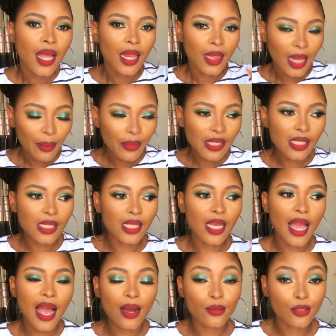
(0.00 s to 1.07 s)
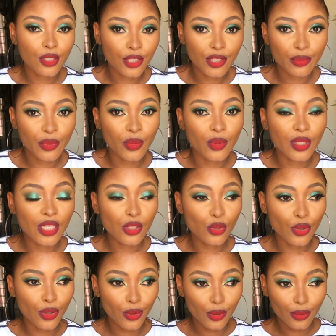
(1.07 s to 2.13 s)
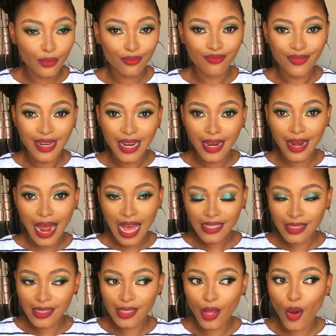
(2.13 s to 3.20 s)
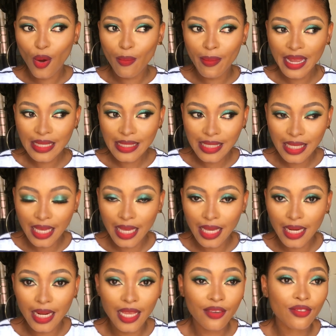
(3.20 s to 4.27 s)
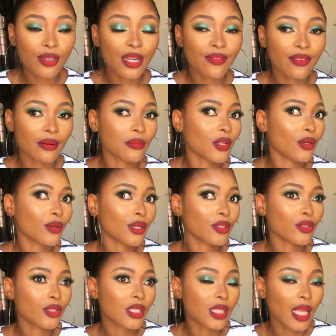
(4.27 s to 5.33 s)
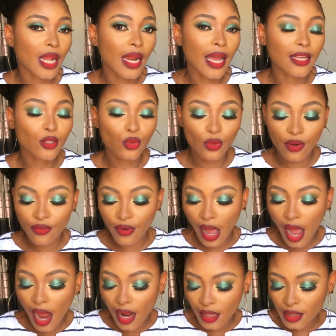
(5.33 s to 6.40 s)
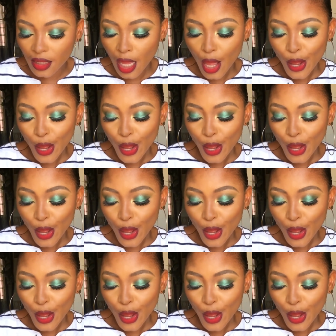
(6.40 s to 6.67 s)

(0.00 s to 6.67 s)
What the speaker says: let me see how durable it's gonna last on my skin, even if I'm not going to stay like 12 hours.